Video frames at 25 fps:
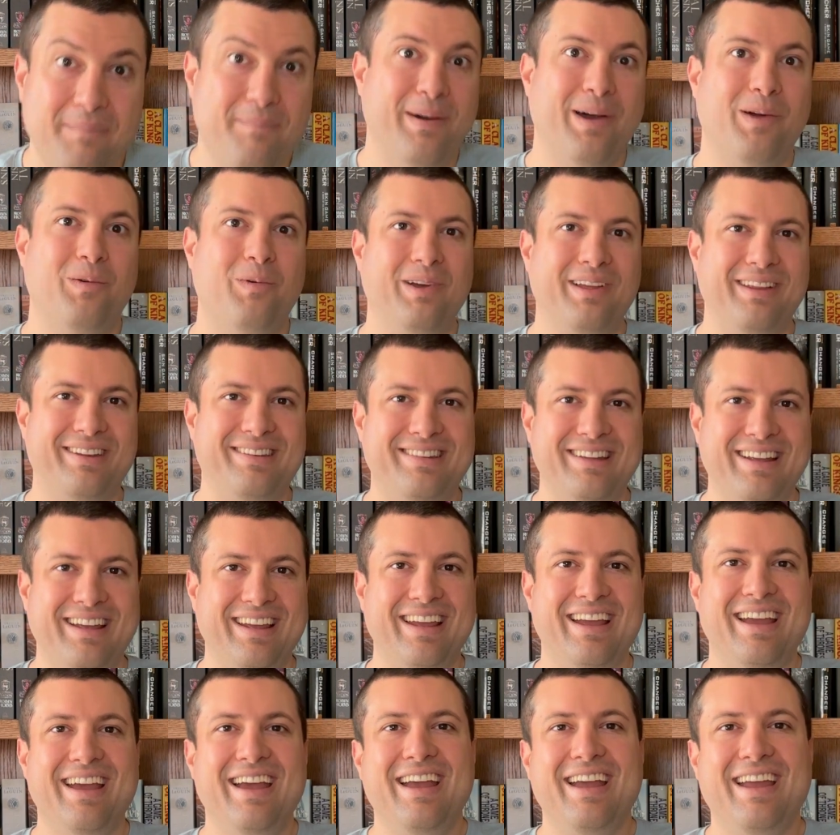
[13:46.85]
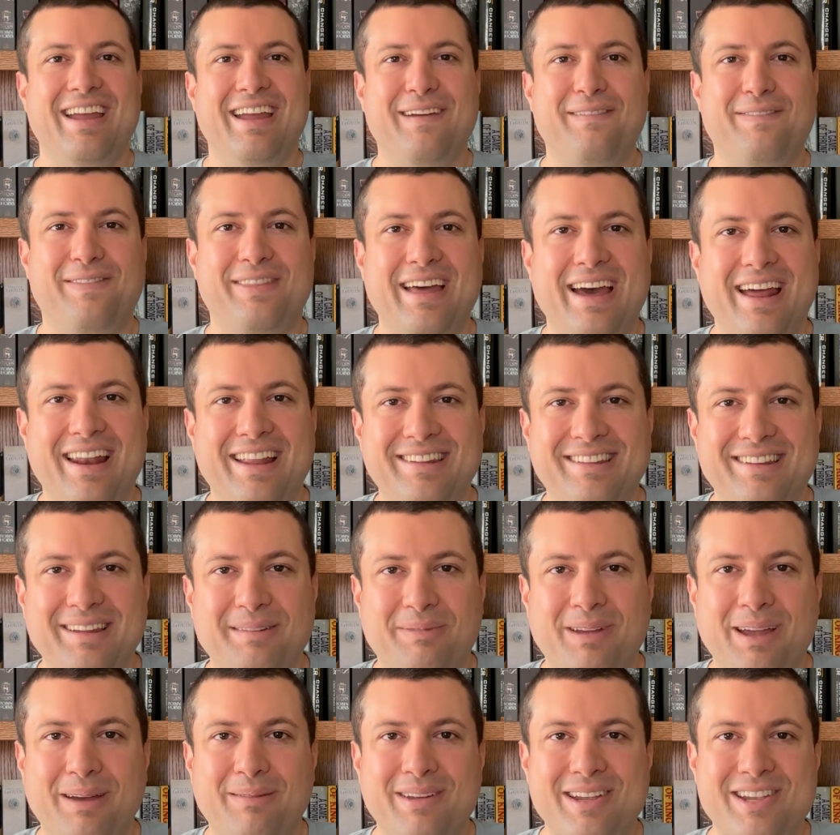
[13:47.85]
but we'll see if that ends up
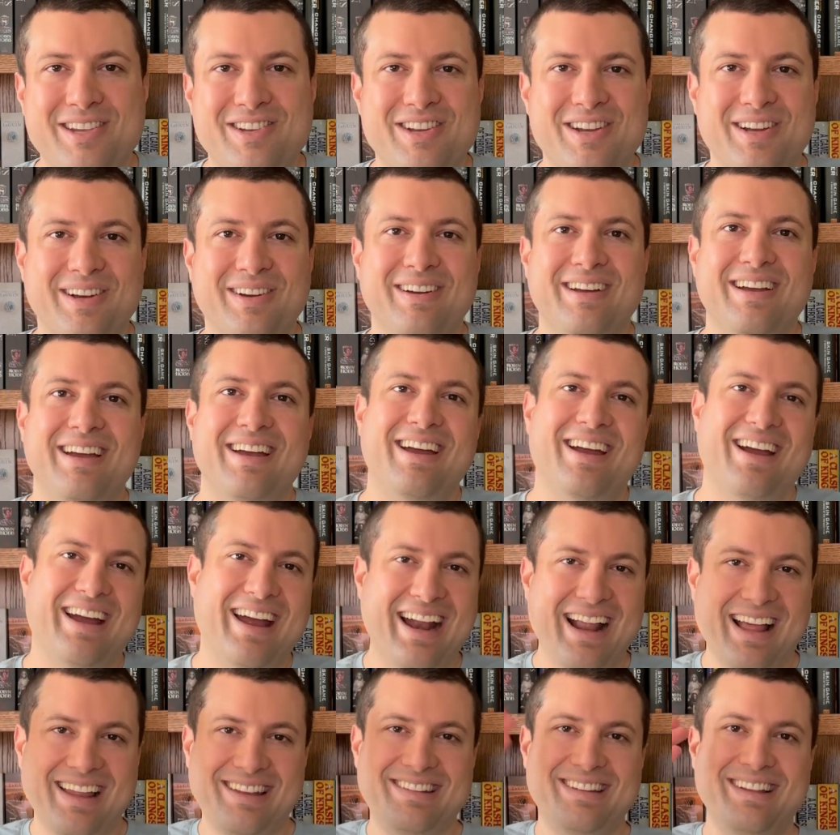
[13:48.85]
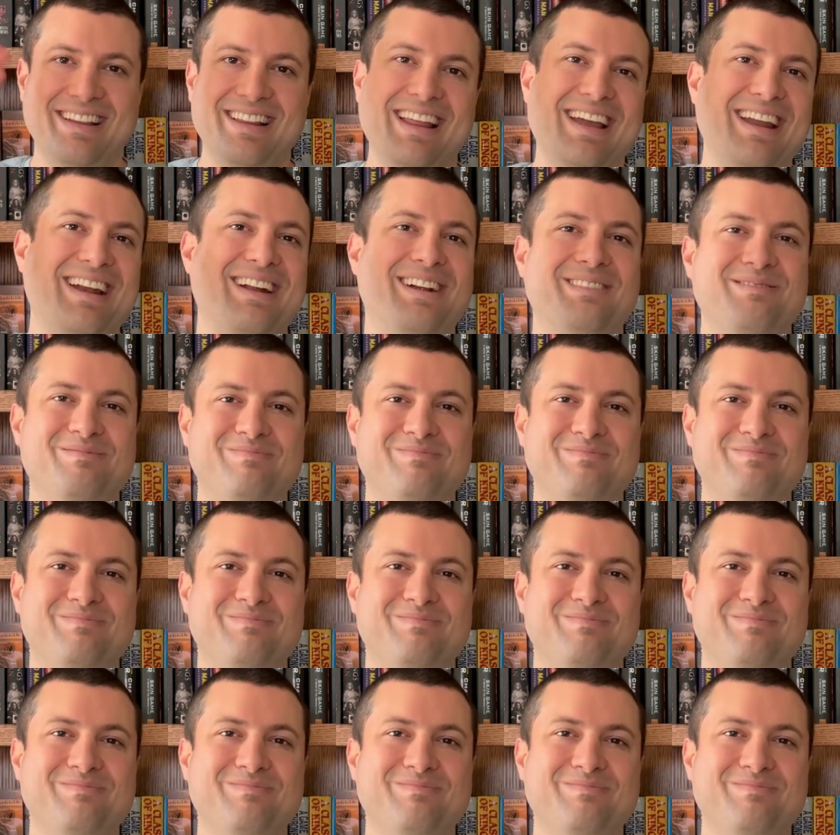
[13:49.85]
coming true. Alright, I'll see you later.